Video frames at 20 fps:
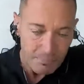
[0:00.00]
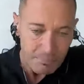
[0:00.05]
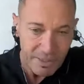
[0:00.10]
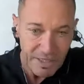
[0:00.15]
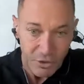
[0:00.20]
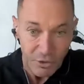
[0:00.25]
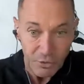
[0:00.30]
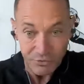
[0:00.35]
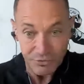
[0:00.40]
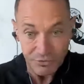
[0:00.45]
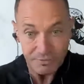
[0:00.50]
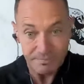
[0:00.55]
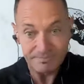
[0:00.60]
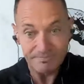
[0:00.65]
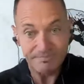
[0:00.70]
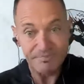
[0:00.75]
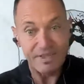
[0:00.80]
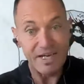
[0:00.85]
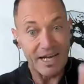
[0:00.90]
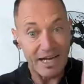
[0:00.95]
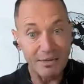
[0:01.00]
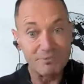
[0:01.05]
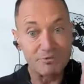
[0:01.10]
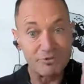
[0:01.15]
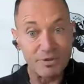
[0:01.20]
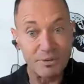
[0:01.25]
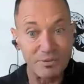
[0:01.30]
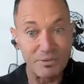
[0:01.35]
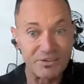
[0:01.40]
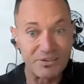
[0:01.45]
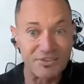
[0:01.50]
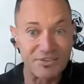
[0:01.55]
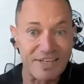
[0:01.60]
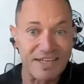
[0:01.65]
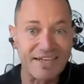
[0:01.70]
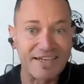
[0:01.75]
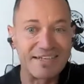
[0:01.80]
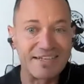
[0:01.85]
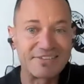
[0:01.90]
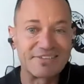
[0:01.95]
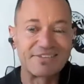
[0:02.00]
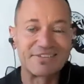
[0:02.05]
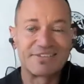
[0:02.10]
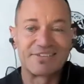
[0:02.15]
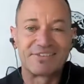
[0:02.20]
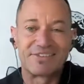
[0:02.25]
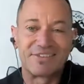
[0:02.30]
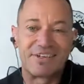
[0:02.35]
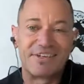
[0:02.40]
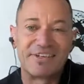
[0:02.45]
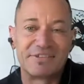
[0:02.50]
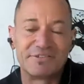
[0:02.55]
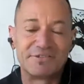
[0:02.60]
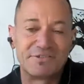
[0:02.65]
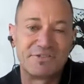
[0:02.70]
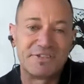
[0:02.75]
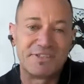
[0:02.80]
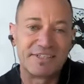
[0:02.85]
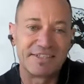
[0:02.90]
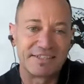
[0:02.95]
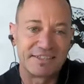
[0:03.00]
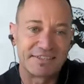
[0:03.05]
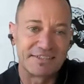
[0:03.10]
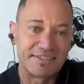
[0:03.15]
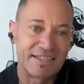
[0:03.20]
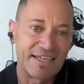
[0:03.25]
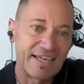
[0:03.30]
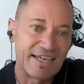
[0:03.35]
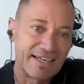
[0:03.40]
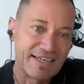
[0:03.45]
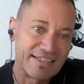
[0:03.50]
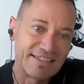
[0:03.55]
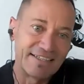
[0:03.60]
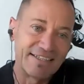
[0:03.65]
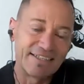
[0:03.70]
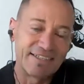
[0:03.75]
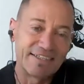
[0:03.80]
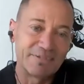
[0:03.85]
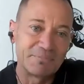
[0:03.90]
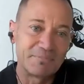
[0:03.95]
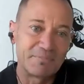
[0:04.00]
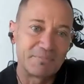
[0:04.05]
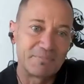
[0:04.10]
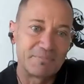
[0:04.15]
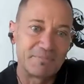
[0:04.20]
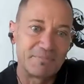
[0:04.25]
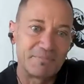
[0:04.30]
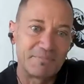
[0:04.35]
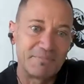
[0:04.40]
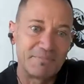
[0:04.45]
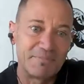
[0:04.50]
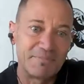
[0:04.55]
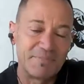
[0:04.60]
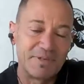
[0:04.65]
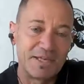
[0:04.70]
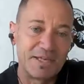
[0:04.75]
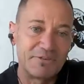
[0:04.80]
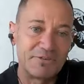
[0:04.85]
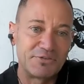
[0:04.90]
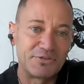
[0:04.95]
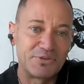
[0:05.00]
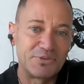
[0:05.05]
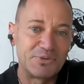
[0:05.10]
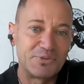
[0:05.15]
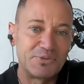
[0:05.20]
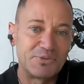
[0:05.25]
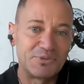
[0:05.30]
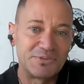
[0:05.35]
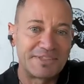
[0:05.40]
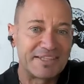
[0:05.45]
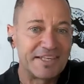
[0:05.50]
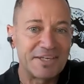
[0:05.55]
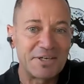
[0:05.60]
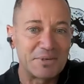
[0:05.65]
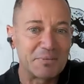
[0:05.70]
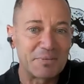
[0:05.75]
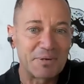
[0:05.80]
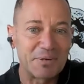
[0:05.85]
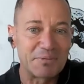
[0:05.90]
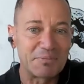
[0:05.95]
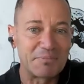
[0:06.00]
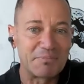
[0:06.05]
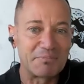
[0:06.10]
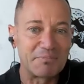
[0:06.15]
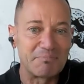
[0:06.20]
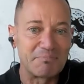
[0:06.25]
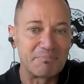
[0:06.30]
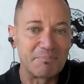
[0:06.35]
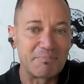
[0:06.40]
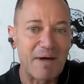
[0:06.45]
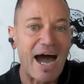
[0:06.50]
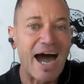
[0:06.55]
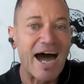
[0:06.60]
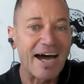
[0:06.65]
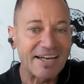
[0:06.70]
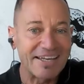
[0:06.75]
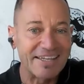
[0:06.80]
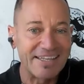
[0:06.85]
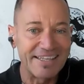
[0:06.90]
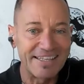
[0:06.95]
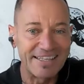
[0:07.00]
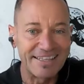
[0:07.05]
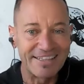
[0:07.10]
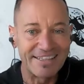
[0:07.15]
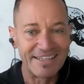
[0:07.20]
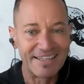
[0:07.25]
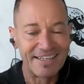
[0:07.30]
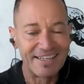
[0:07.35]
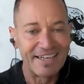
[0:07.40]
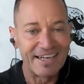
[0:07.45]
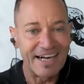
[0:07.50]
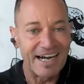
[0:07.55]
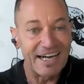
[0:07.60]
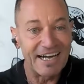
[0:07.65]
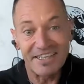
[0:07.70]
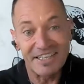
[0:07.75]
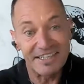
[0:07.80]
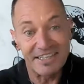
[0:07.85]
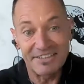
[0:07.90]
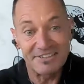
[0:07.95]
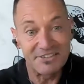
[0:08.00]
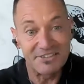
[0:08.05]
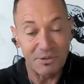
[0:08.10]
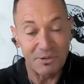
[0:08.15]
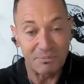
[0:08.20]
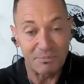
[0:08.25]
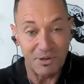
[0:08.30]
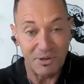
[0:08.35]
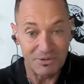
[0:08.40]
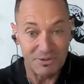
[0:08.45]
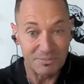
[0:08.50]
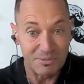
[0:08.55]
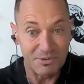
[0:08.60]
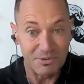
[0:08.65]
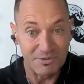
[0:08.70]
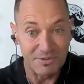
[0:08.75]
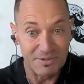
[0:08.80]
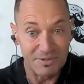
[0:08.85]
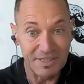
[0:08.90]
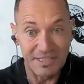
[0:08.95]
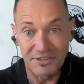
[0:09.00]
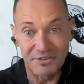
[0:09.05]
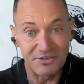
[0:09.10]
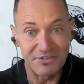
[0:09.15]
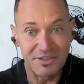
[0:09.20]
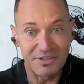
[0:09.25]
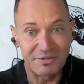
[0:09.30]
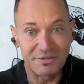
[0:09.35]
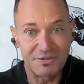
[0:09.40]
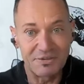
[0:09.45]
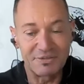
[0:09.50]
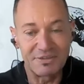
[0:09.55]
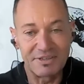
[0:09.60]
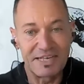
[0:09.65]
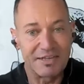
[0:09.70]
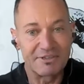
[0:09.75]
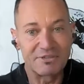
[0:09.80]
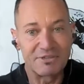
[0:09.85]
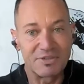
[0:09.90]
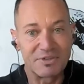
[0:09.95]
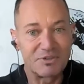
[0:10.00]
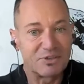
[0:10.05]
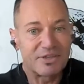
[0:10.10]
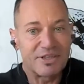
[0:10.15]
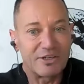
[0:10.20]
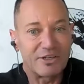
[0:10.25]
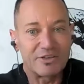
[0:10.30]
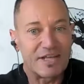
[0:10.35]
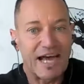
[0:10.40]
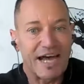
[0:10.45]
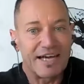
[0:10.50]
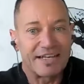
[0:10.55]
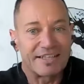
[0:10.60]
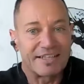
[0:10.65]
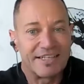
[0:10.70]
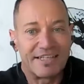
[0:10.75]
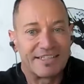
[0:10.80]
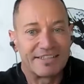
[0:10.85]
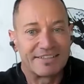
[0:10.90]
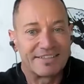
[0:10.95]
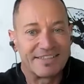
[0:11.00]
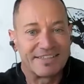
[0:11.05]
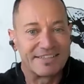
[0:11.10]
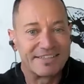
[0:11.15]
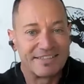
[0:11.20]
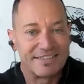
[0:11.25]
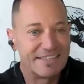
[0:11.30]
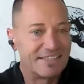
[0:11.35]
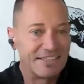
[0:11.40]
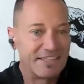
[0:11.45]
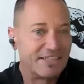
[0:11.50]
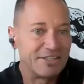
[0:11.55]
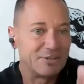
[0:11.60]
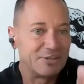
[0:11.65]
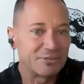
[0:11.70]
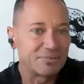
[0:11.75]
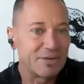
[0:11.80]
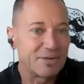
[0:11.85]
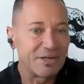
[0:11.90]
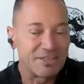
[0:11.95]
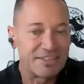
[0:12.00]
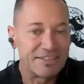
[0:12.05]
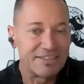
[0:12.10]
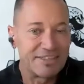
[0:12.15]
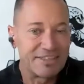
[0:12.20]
Because I'm from the science field, and if you think about hacking is not possible at the cellular level. You cannot hack anything in your body.